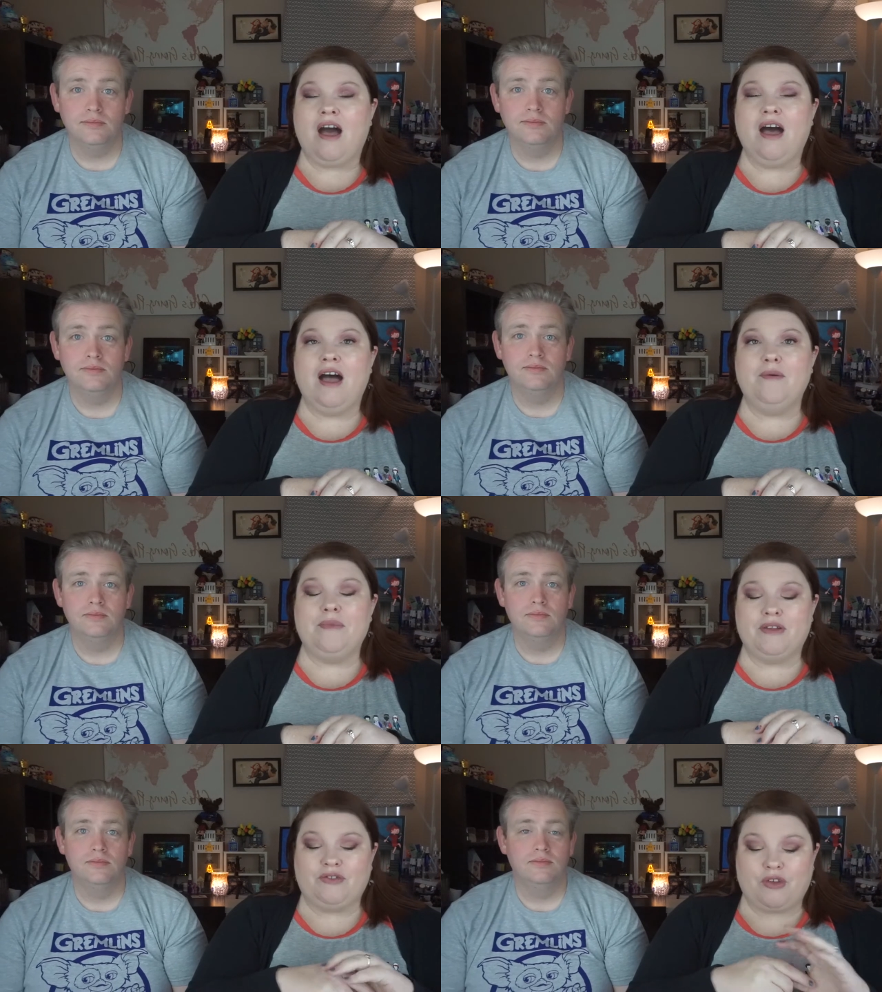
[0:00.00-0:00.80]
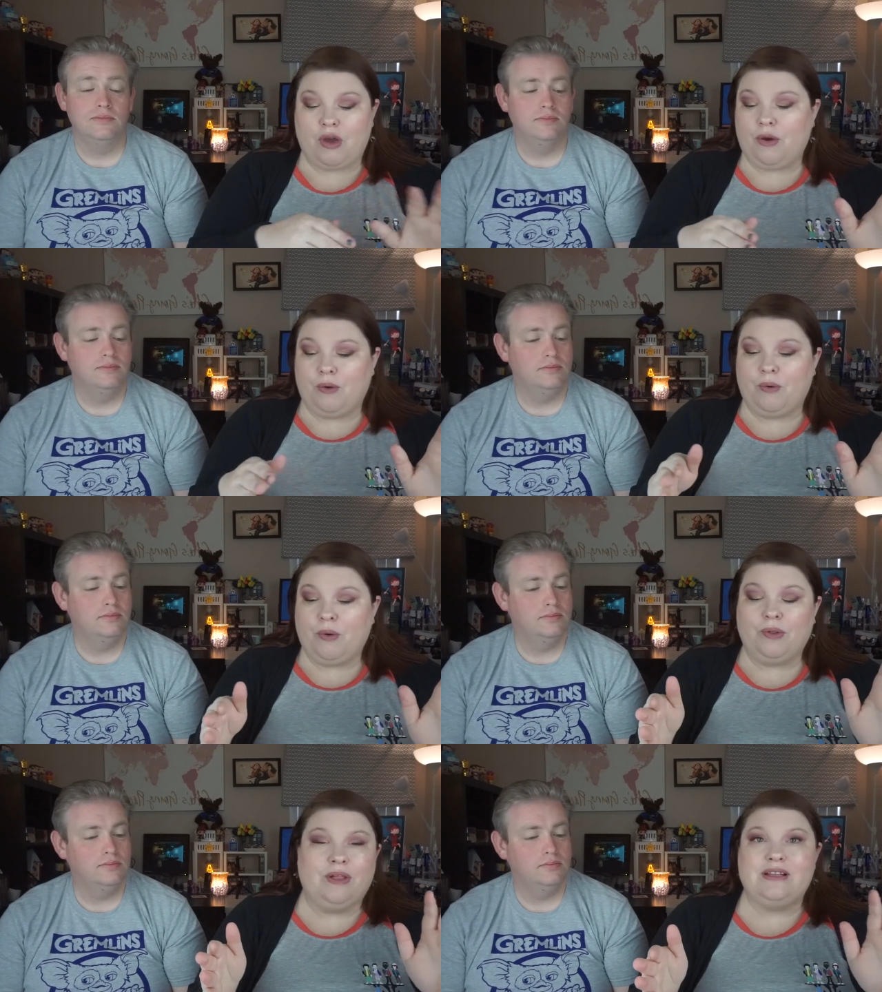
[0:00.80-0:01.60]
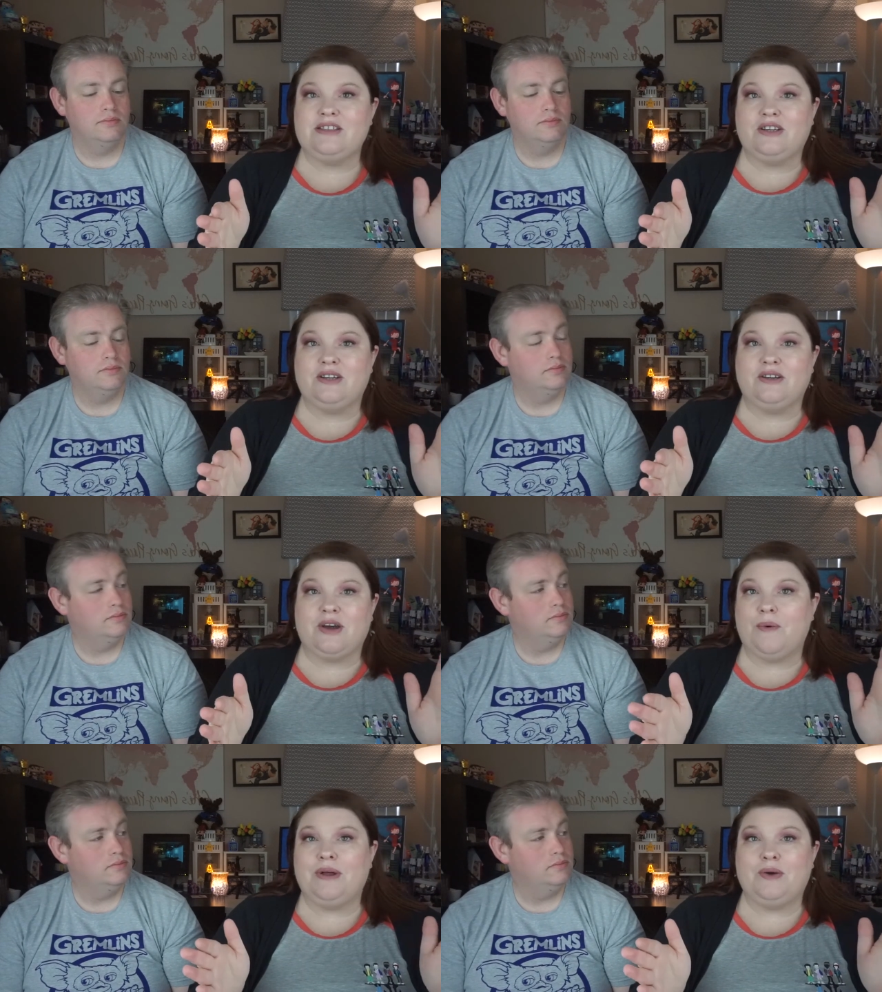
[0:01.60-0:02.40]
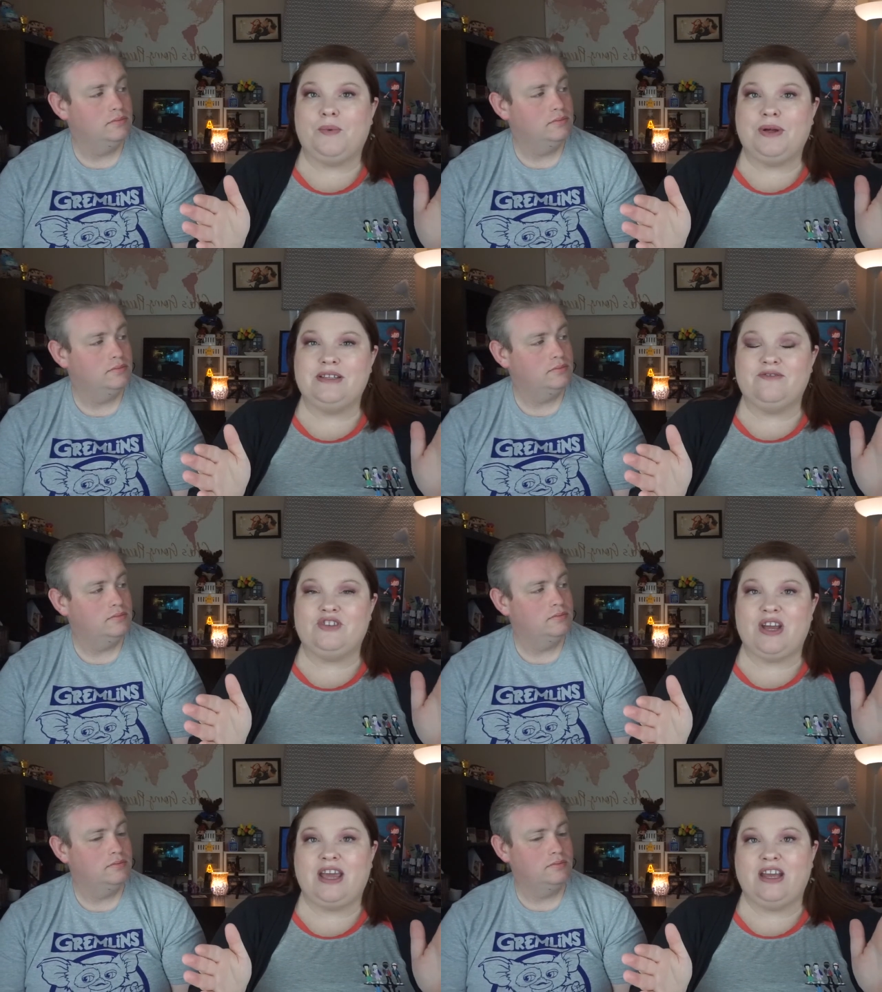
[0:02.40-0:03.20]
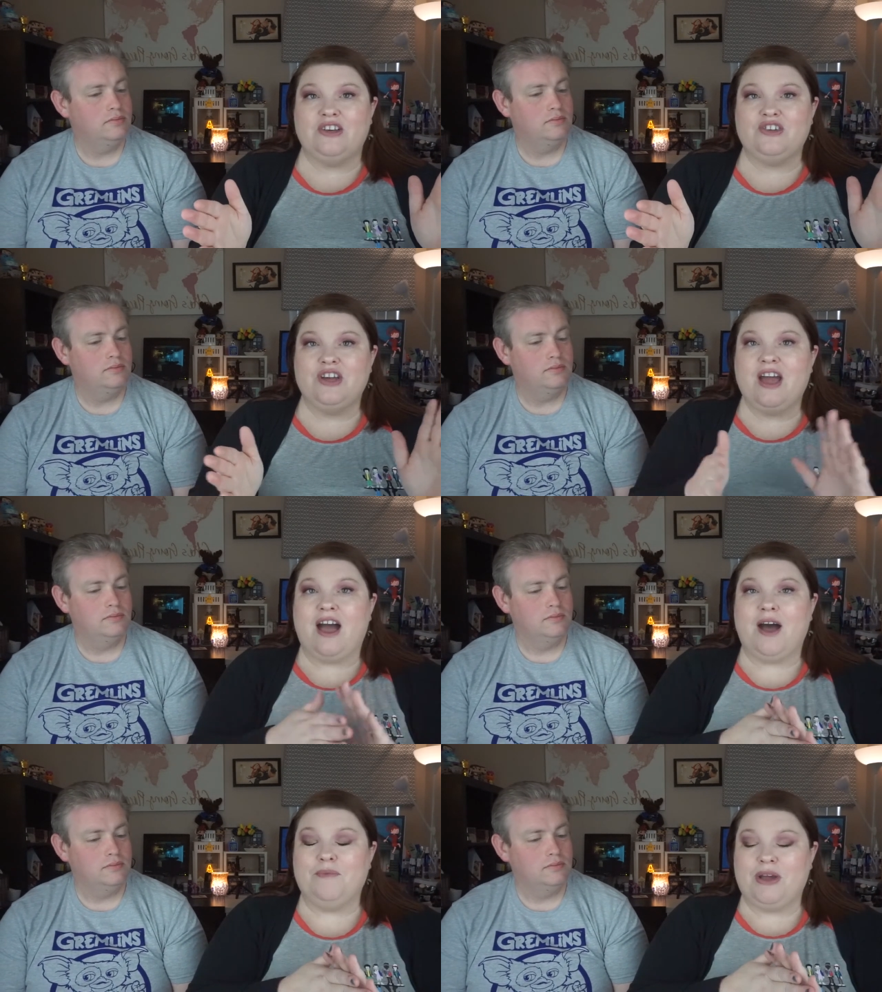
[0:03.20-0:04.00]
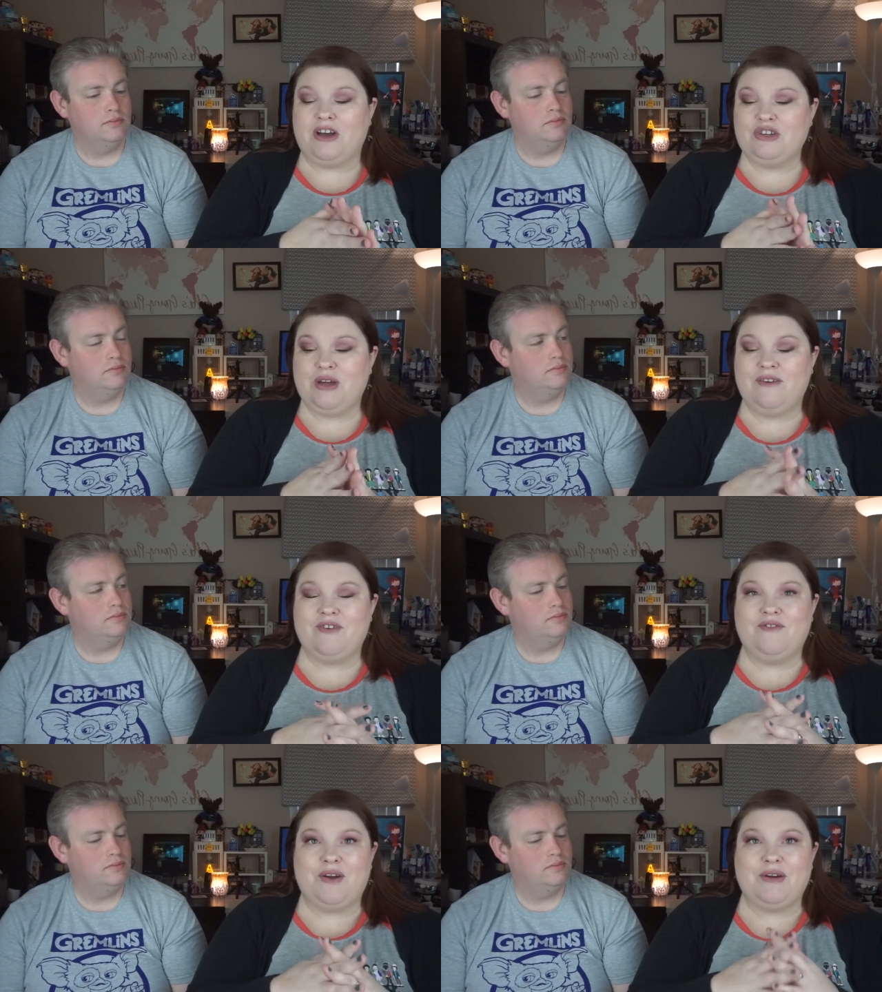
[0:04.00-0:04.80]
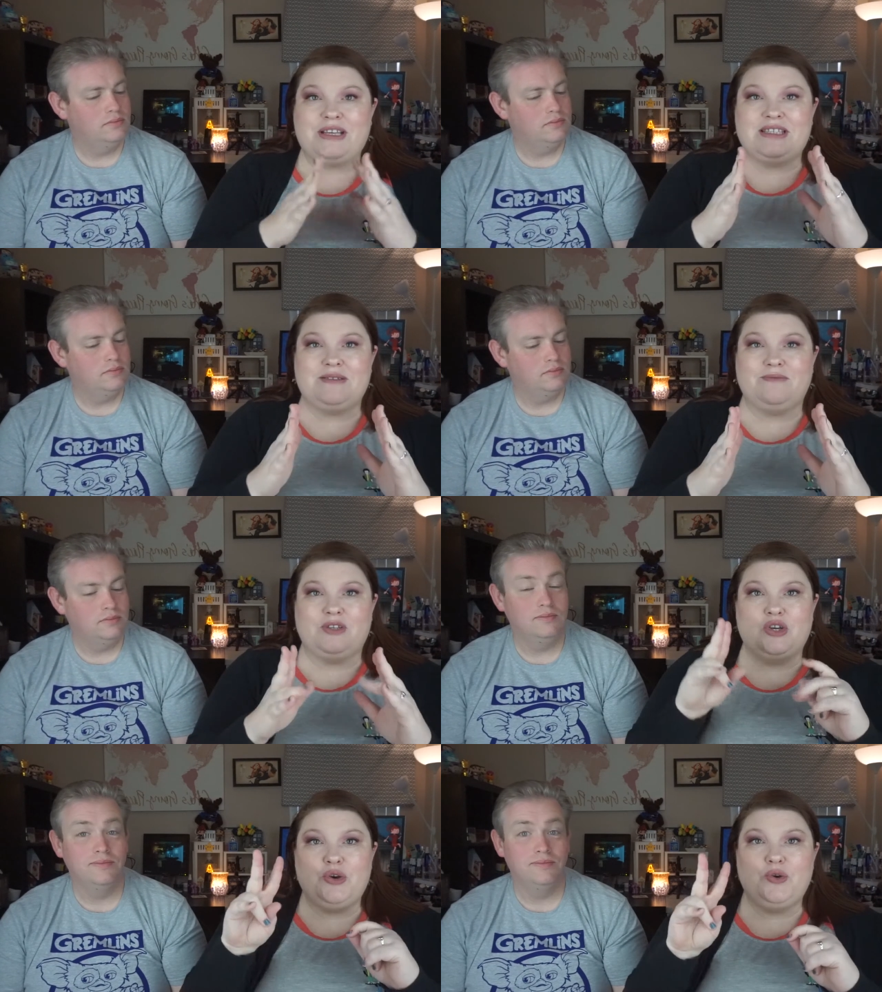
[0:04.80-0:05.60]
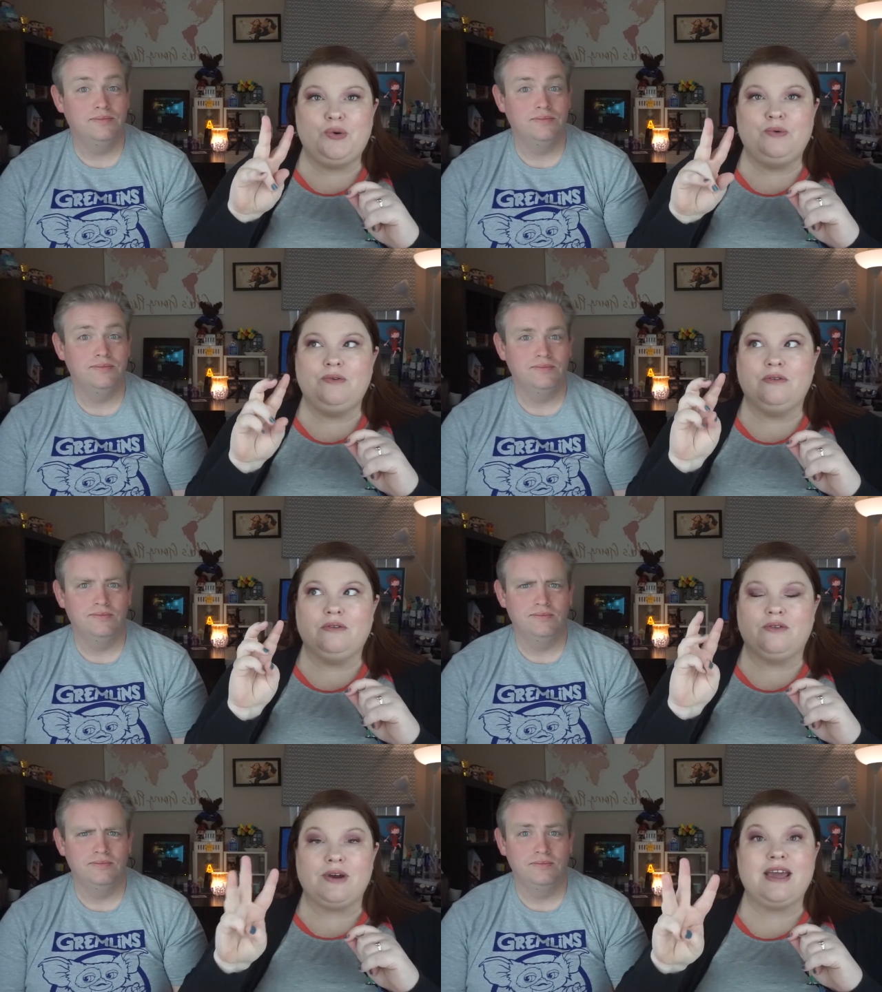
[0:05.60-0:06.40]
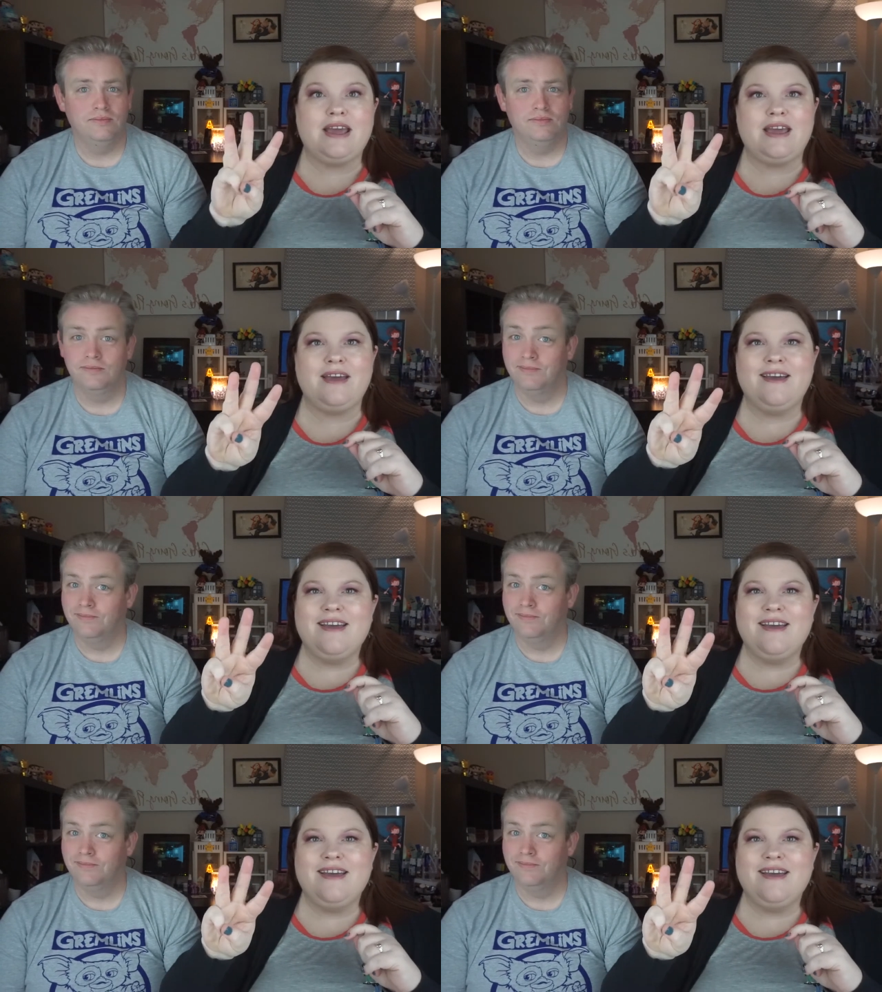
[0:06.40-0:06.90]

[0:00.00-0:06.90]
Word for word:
Speaker 1: Um, so let's go into Winds of Change. Um, we also have a very, two, three